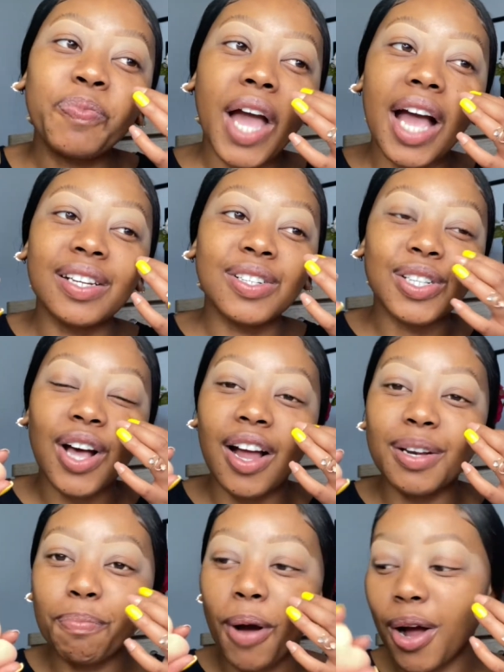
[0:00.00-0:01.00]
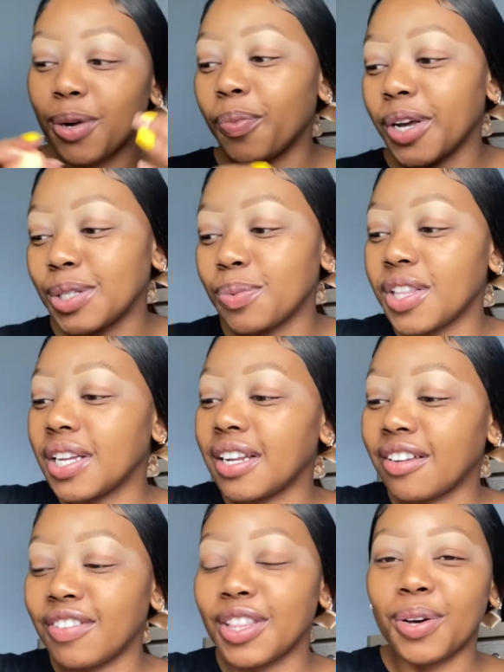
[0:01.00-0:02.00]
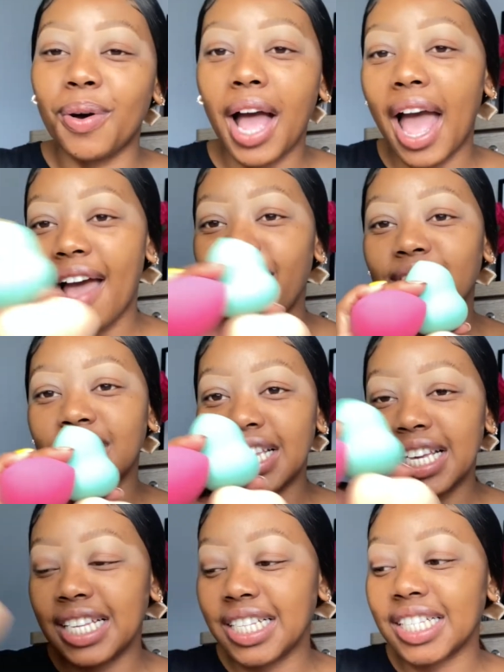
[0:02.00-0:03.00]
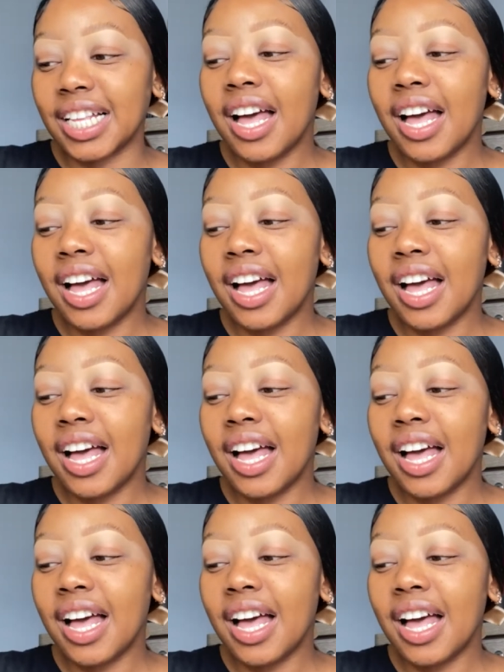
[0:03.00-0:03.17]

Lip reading: I just can't part ways with it even though I have these.